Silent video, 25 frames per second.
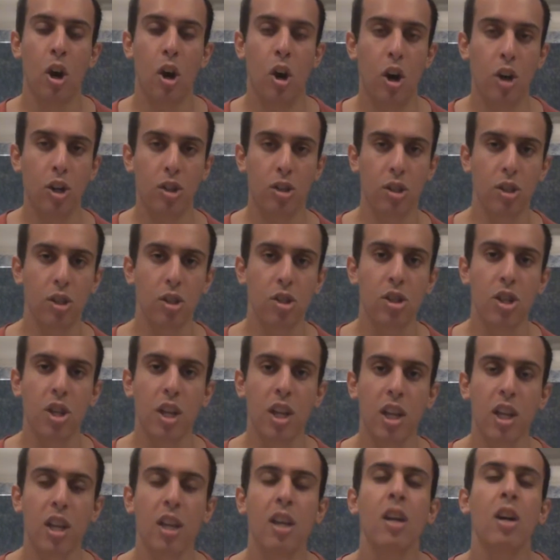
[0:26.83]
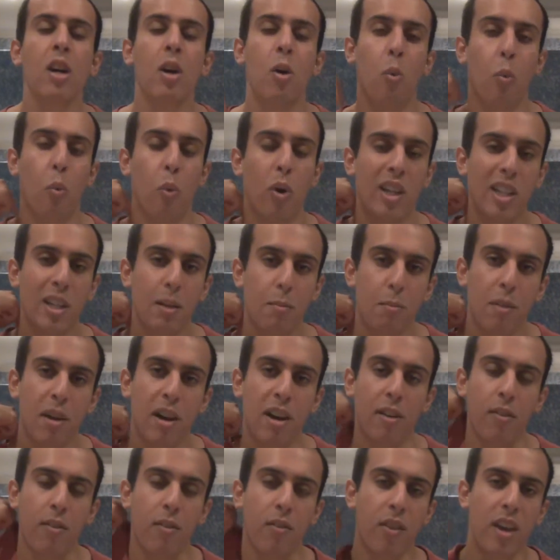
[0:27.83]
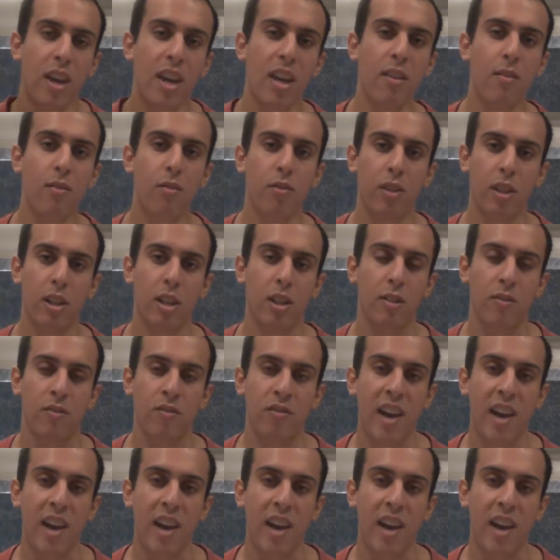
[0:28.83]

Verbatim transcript: Otogi, one of my favorite